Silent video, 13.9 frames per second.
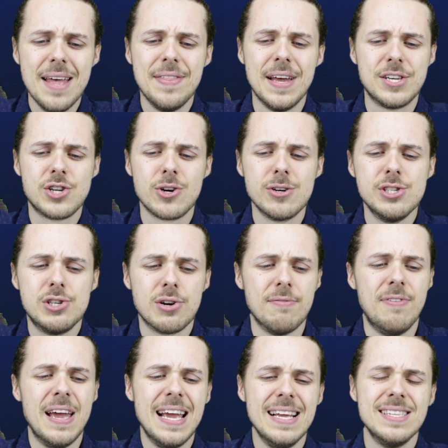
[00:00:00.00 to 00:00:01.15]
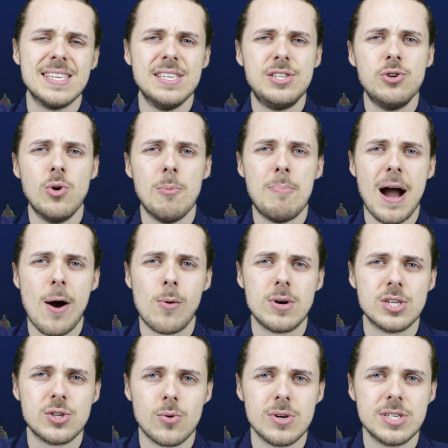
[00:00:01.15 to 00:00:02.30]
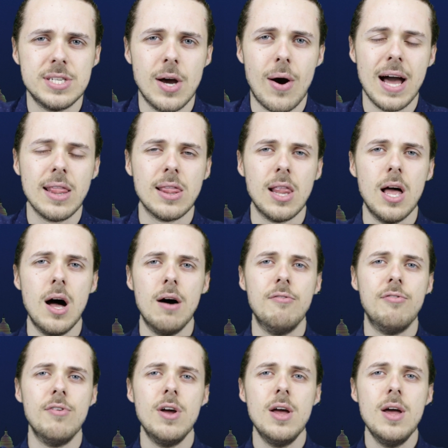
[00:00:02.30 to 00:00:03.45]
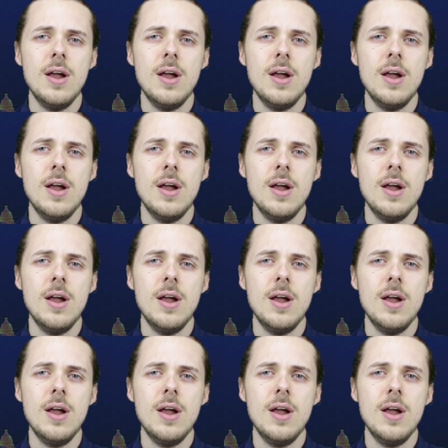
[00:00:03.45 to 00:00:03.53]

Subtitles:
that turns your veins into a power source. Now, I love